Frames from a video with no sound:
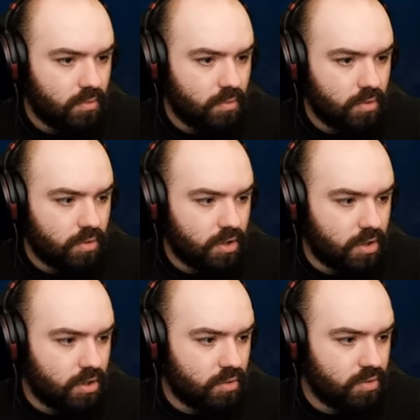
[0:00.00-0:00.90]
We're
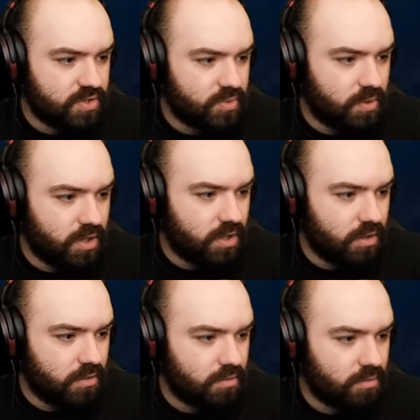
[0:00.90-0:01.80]
gonna go this
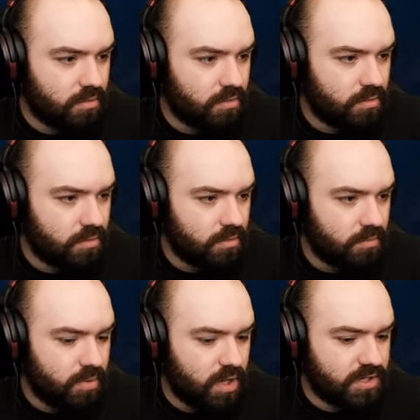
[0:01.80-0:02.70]
way.
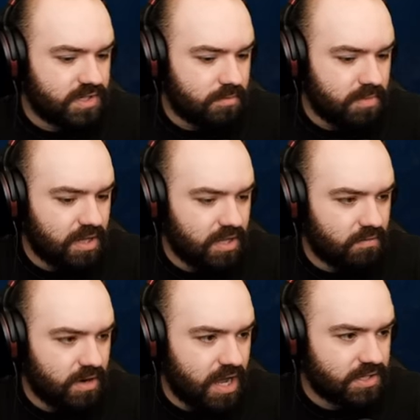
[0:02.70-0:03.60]
Past the million
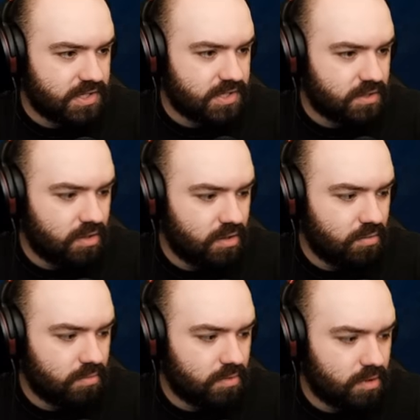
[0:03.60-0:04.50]
rats. You
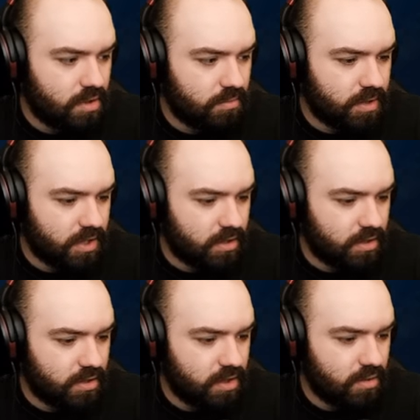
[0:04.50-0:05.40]
know, oh my
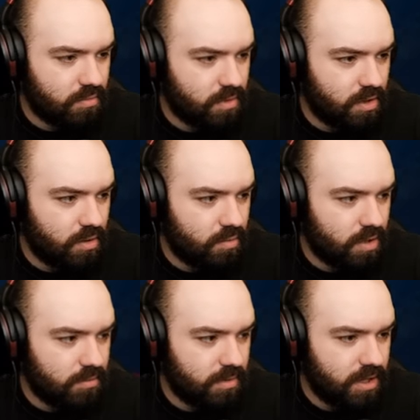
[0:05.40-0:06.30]
god. You know, you know
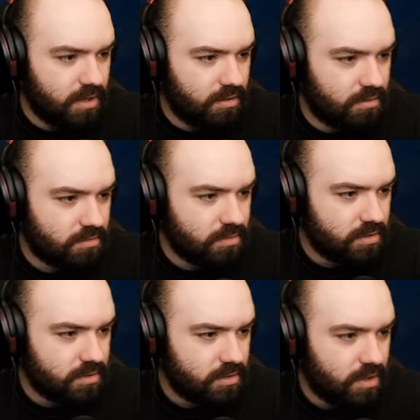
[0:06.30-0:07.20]
what, man?
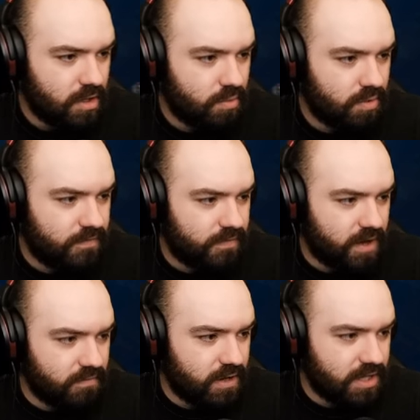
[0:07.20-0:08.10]
I don't want to
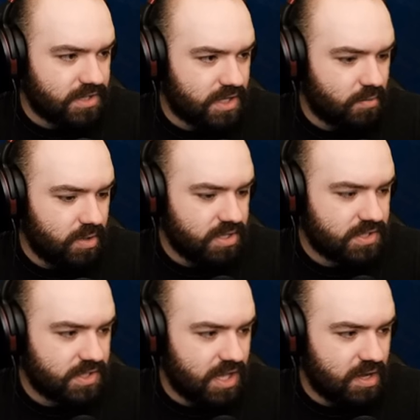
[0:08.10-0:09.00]
fight rats. Can we
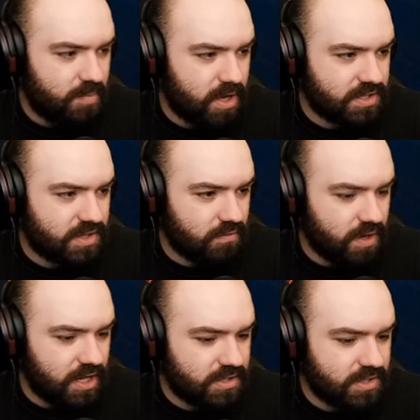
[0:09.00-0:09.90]
sneak past the
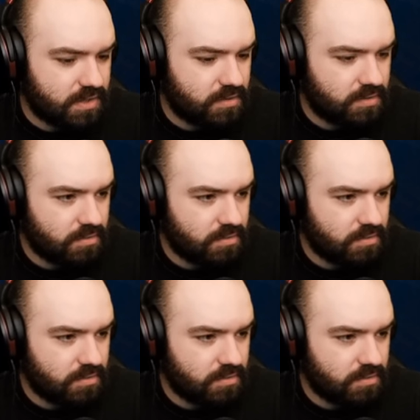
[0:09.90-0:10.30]
rats?